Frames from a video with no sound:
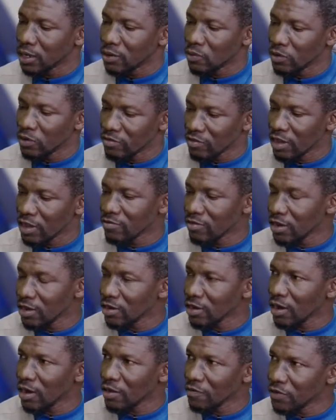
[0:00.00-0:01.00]
West and
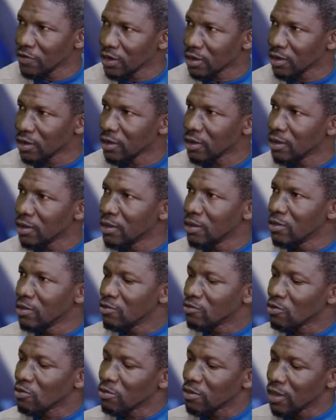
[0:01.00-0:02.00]
Central Africa. Okay.
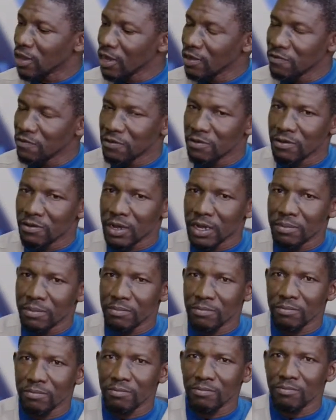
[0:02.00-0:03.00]
So therefore,
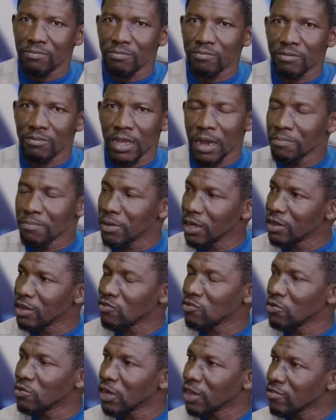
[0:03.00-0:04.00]
Gambia
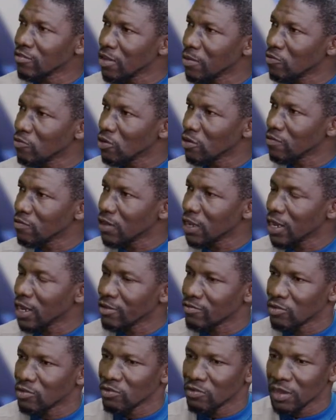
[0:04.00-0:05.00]
is no exception, and
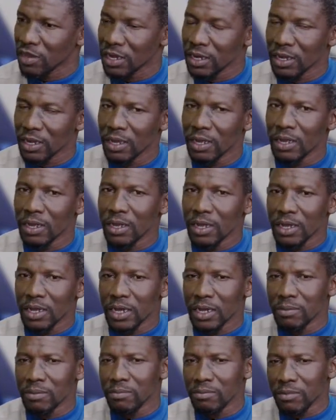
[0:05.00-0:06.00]
as we said,
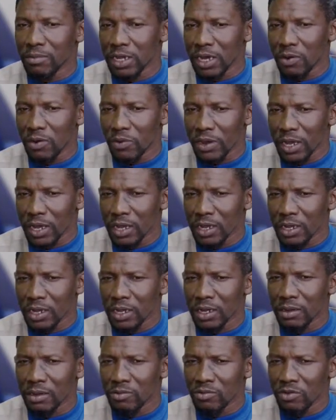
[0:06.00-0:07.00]
there
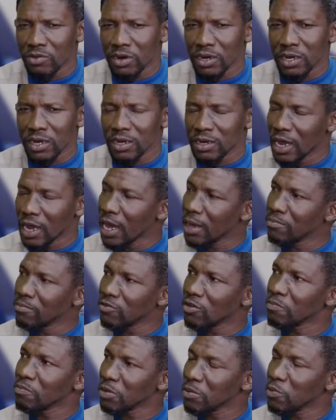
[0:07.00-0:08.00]
were, during the time,
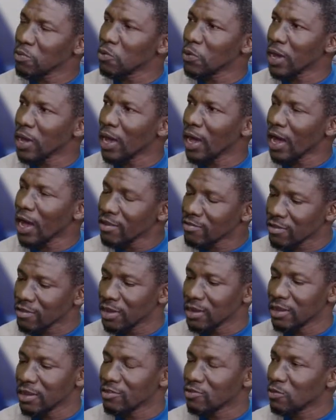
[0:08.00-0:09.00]
some people were
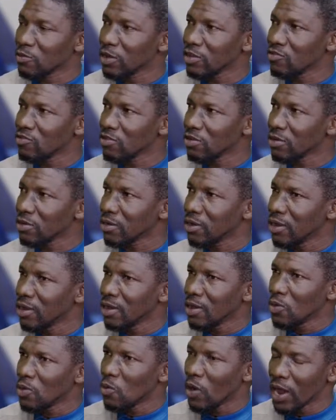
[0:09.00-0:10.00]
asking this question,
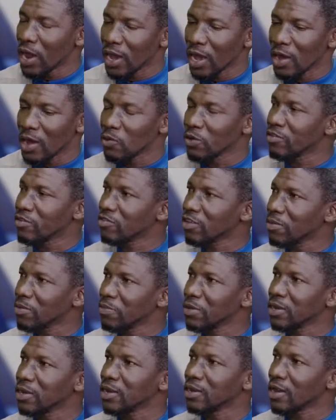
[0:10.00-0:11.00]
why are we
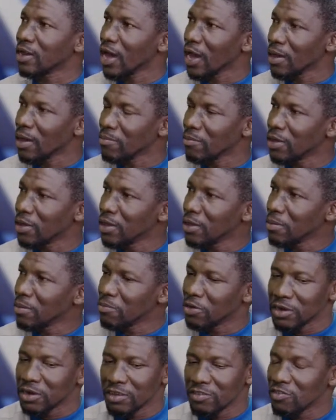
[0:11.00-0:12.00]
skipping the time?
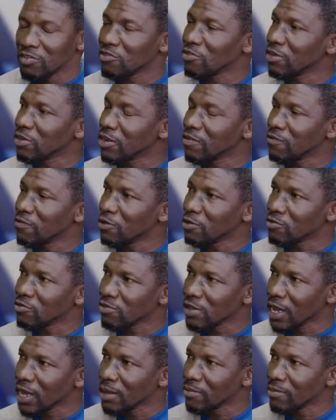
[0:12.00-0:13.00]
But this is not the first
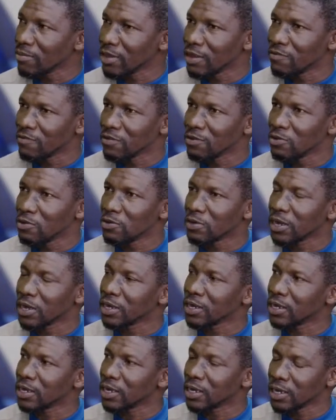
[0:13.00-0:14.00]
time. If you look
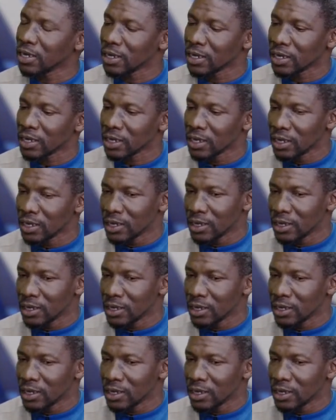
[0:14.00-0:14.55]
at the